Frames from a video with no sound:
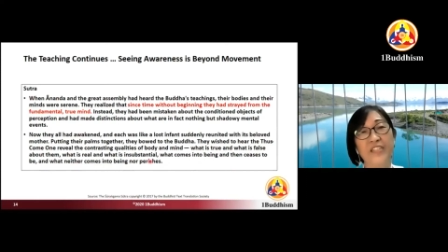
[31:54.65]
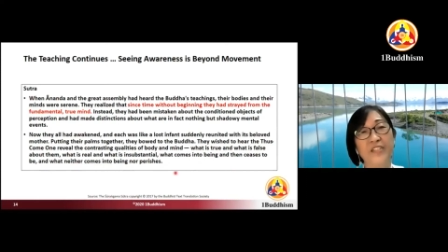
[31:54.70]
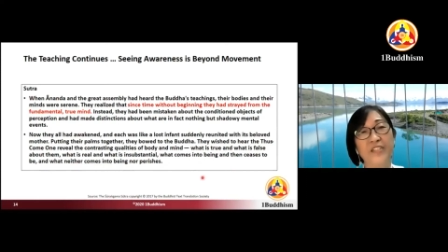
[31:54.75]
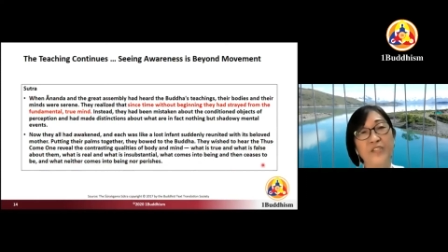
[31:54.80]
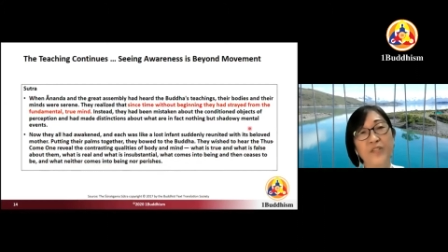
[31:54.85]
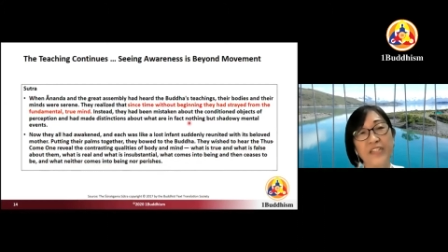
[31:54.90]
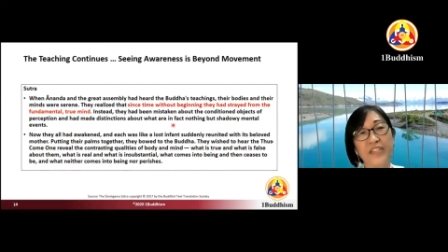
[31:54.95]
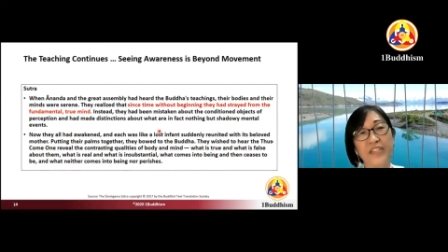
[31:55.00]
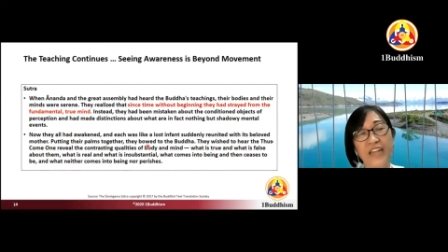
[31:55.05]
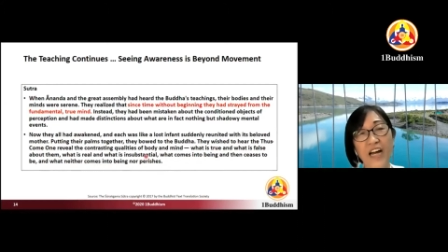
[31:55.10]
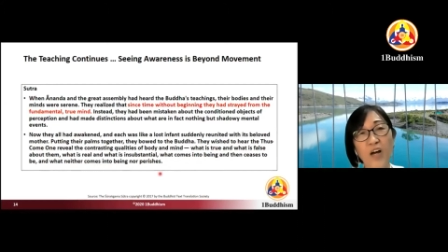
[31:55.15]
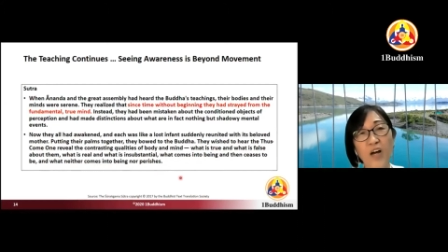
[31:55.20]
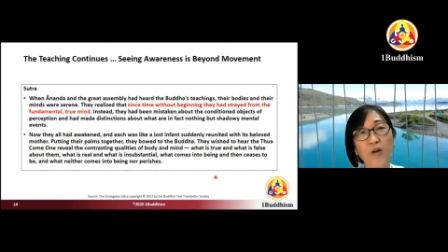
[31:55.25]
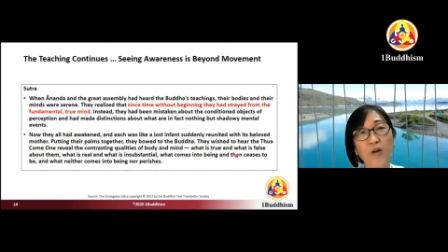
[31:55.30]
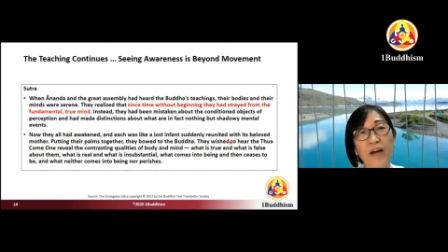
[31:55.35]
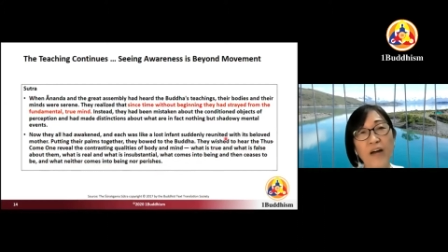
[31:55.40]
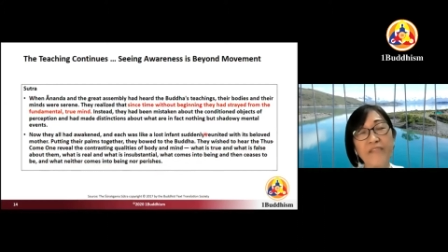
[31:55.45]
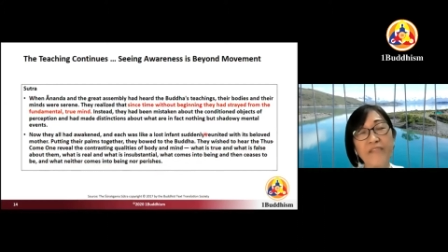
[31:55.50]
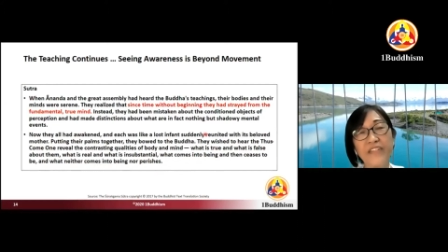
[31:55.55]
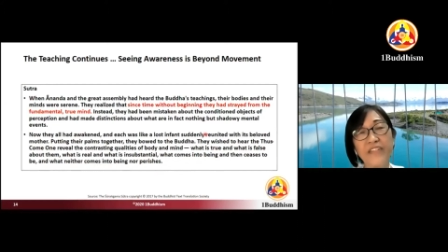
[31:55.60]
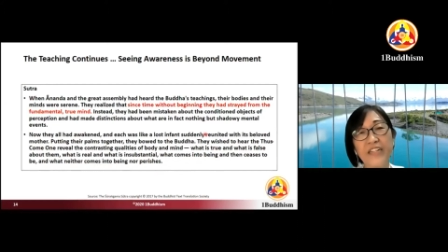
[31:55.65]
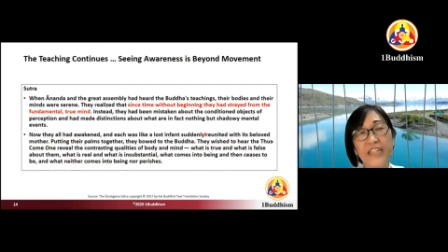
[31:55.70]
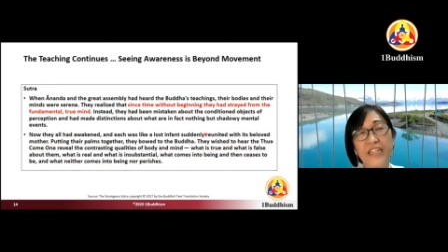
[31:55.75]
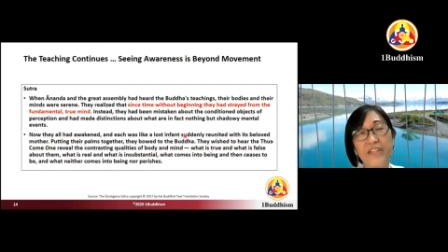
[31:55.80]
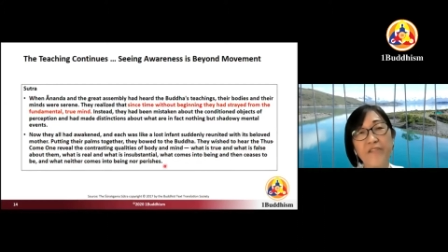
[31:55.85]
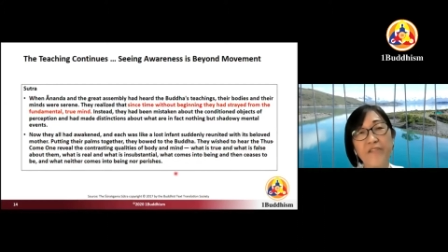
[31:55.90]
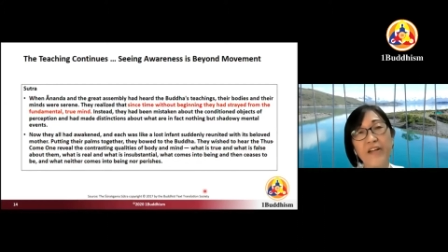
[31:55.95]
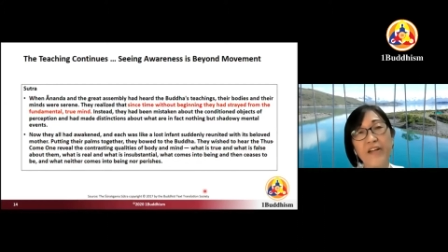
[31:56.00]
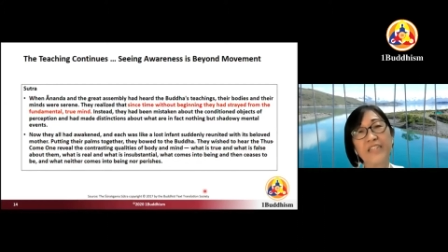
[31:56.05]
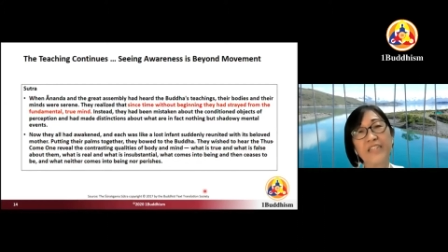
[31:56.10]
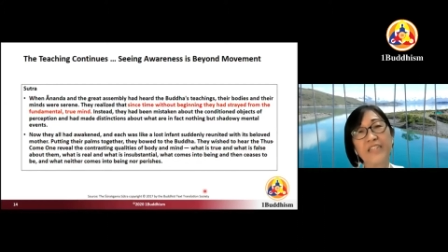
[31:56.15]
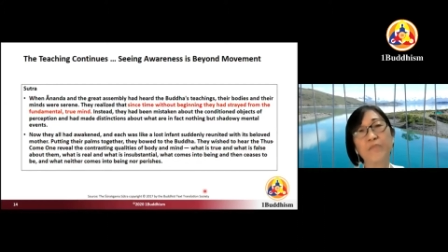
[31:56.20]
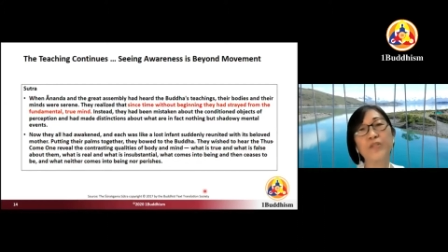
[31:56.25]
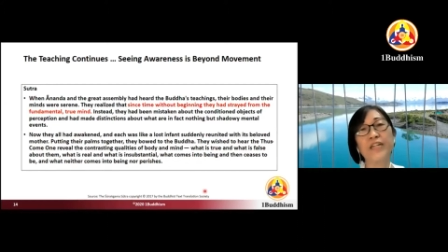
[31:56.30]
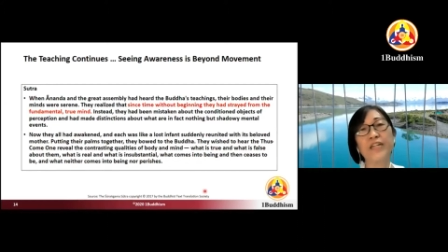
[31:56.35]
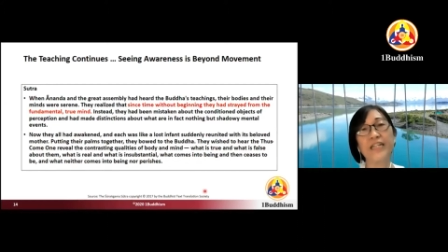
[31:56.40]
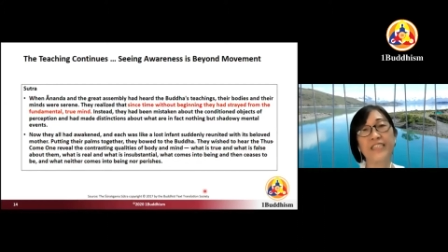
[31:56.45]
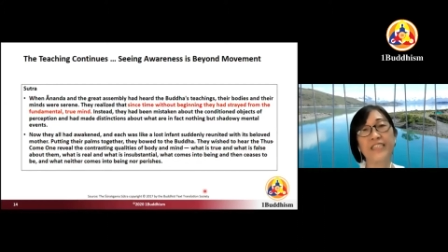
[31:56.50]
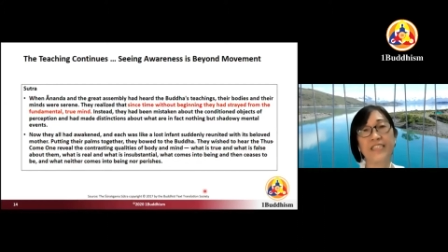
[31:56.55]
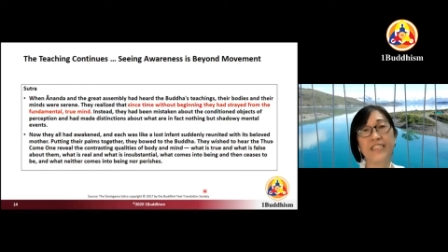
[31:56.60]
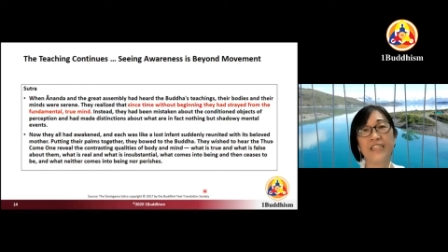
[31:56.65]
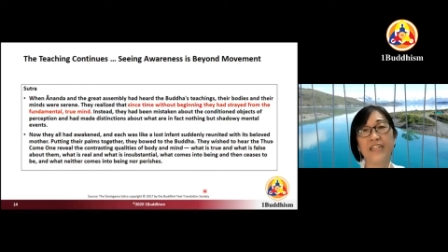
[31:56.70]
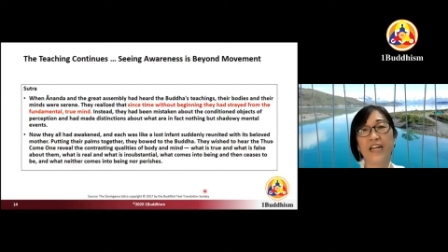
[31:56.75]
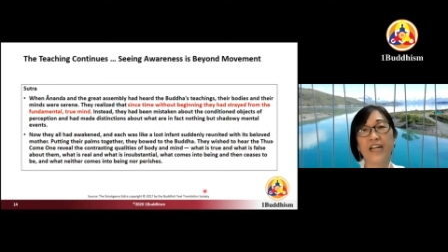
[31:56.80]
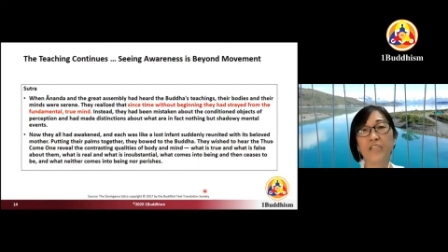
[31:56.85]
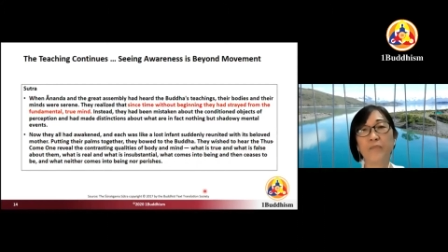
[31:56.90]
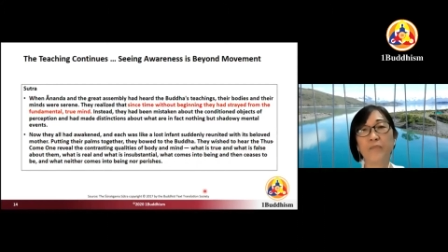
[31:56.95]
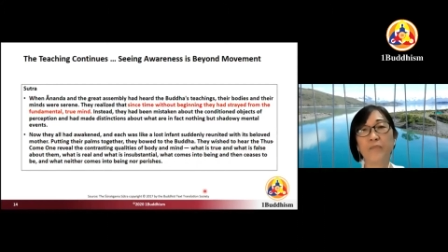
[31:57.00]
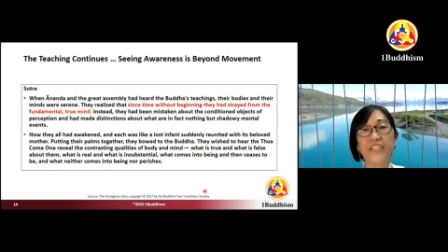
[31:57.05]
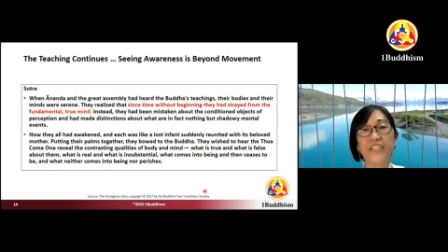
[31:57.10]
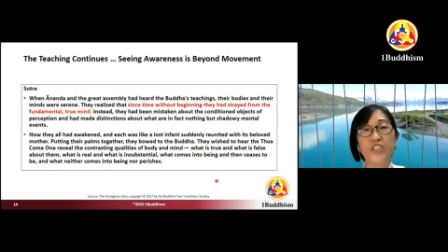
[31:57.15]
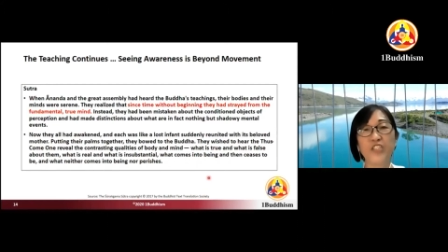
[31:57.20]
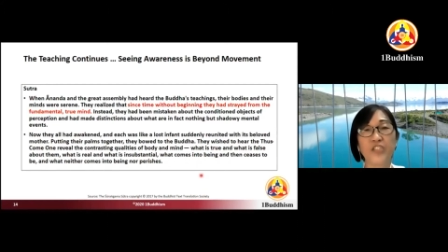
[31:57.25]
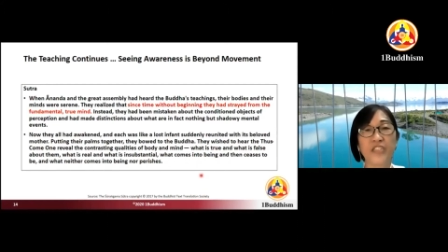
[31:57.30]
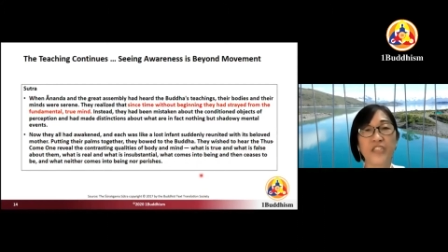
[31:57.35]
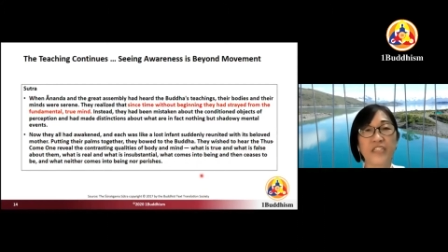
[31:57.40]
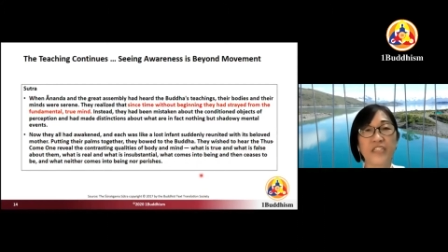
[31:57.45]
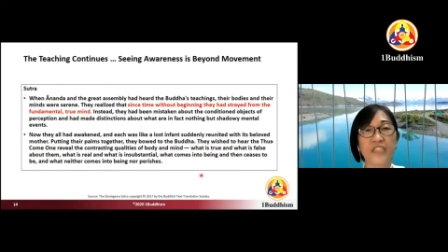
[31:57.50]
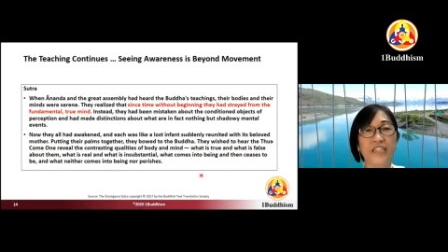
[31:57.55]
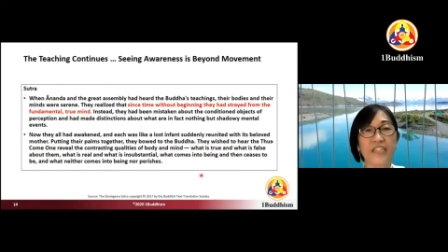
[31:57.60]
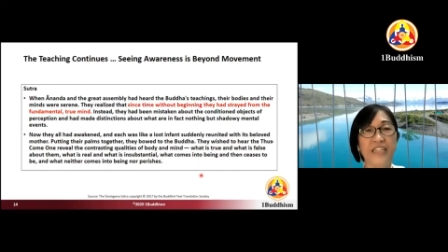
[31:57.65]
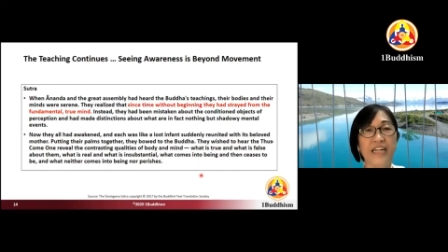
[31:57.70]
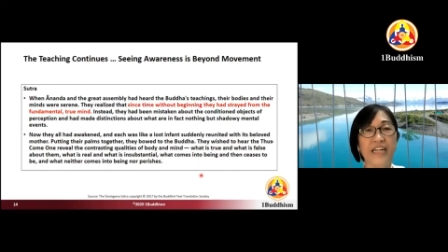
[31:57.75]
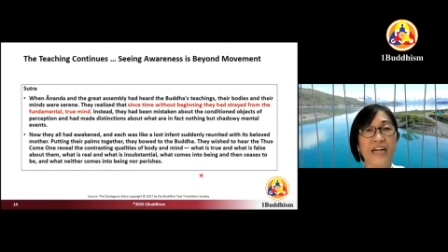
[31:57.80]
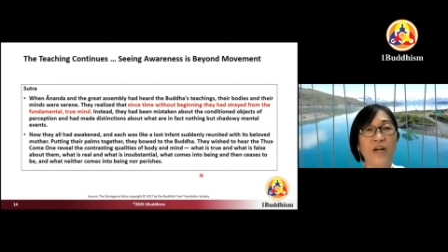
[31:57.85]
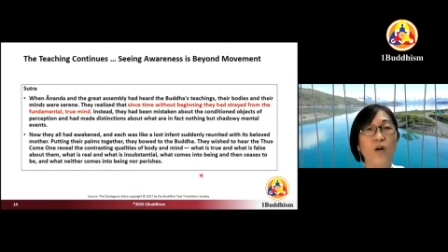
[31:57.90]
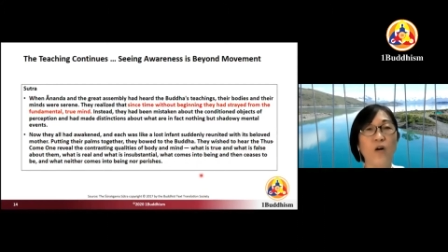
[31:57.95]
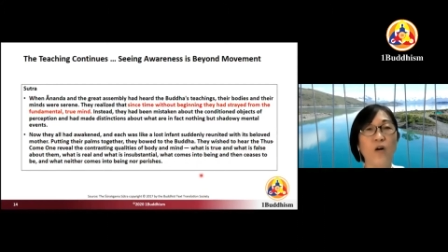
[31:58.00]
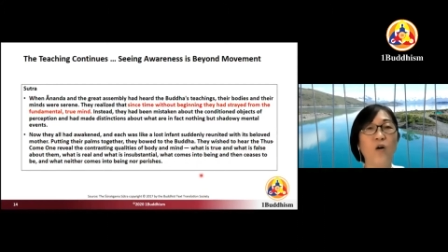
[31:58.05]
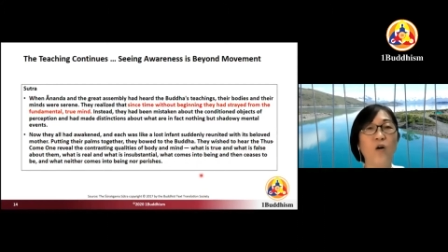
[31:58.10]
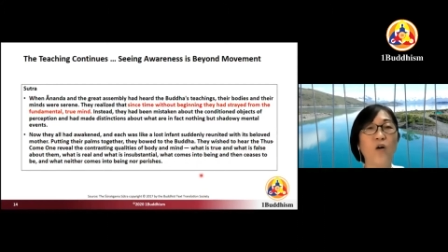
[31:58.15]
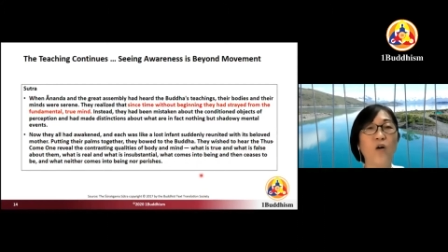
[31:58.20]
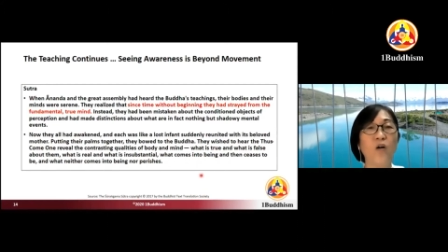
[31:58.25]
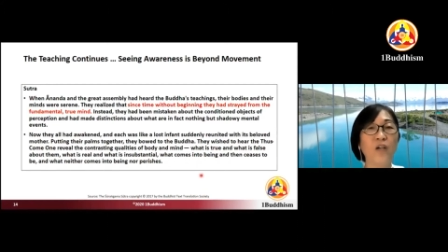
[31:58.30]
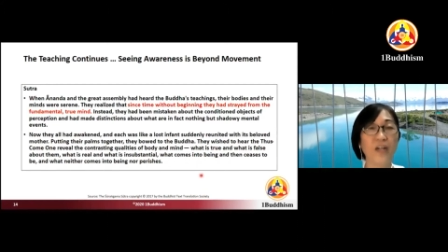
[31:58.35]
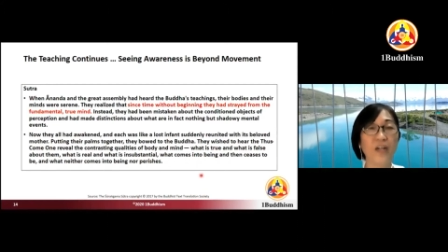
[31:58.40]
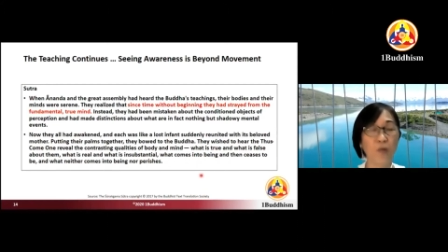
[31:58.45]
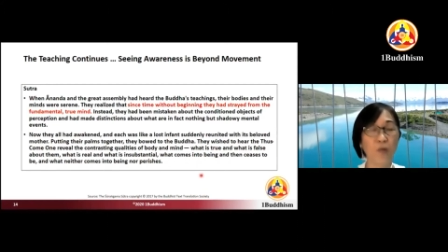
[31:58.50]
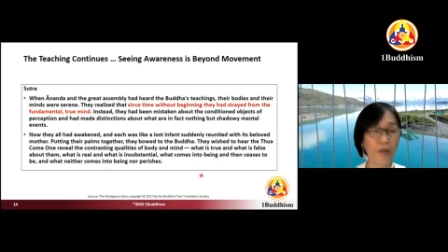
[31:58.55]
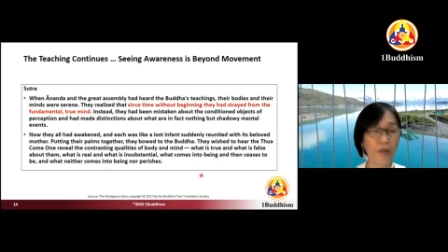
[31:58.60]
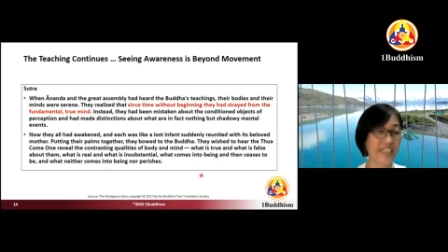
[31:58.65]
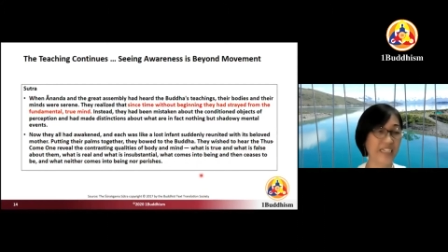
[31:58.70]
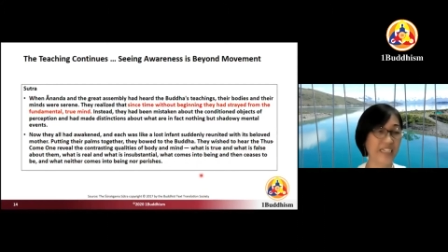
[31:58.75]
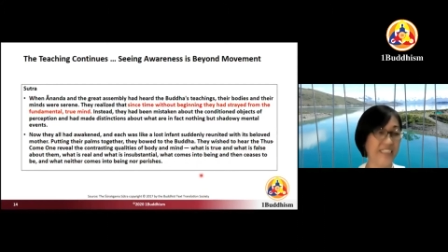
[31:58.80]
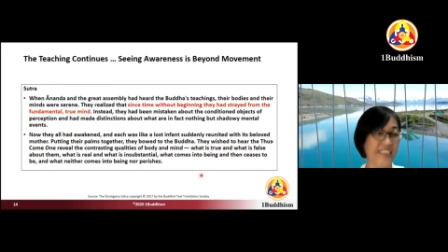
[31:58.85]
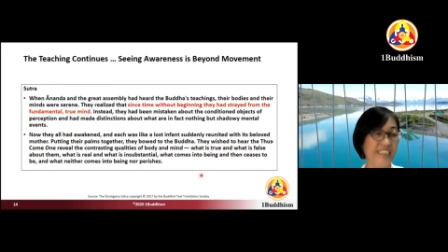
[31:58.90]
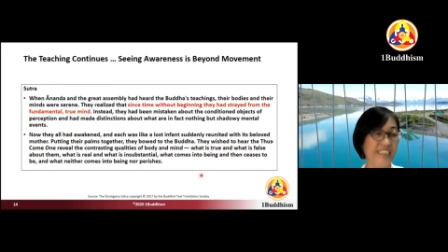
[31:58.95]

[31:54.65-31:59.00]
So now, after hearing the Buddha's explanation, they are all awakened